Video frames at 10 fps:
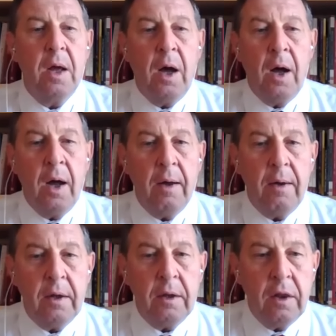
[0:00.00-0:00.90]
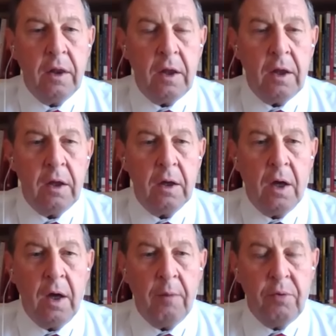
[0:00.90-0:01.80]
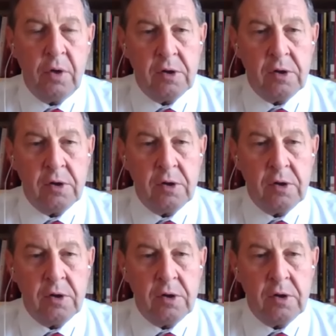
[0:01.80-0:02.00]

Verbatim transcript: in the Putin